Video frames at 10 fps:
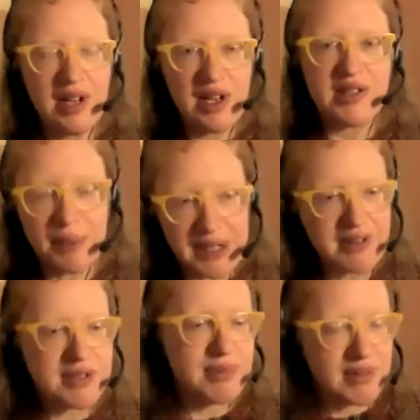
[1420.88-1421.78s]
something
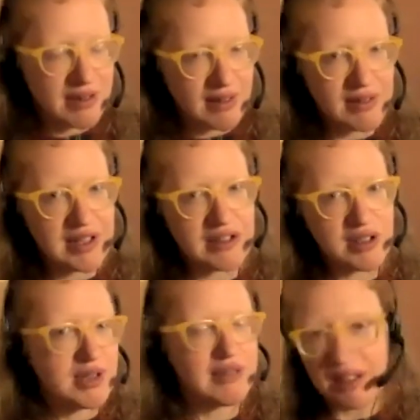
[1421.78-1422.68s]
else
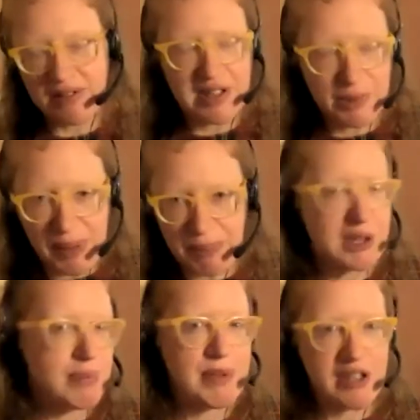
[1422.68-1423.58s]
that these people
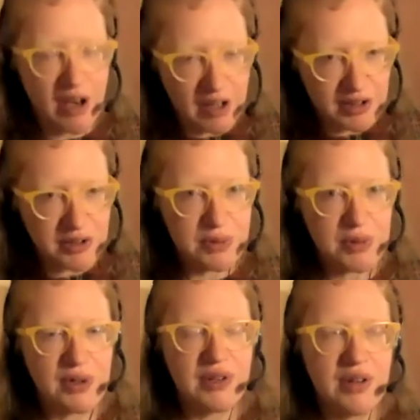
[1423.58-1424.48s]
could maybe talk to.
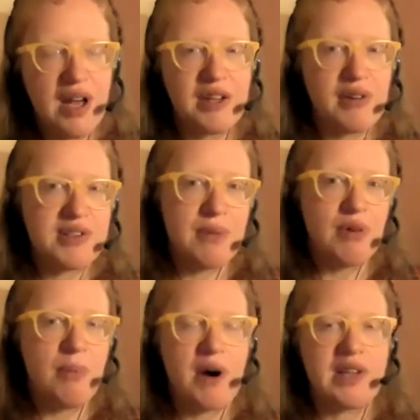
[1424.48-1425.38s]
Or there are some
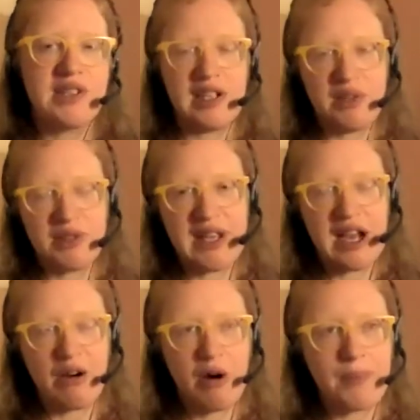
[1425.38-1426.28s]
robots that they use in
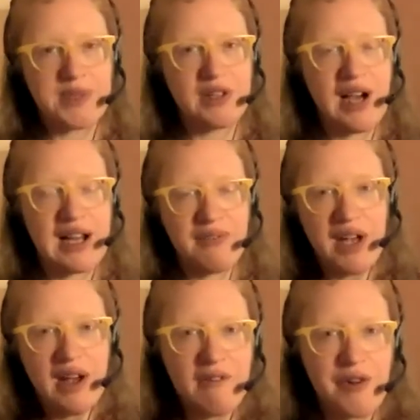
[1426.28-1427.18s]
care homes that are kind of
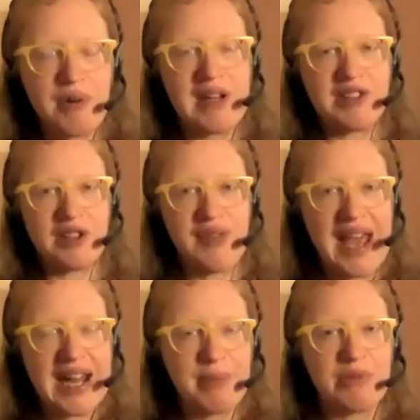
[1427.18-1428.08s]
furry sort of
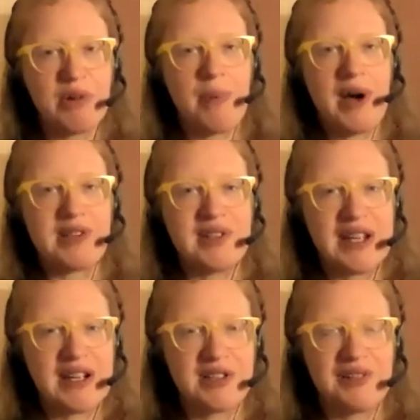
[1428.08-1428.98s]
animal robots that they
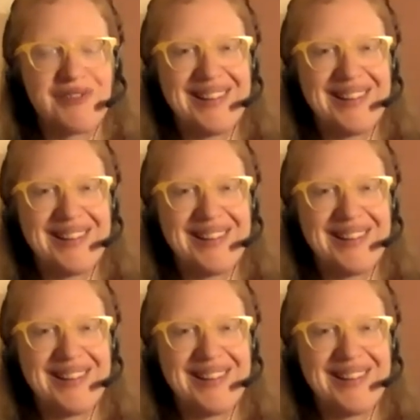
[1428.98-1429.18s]
can sort of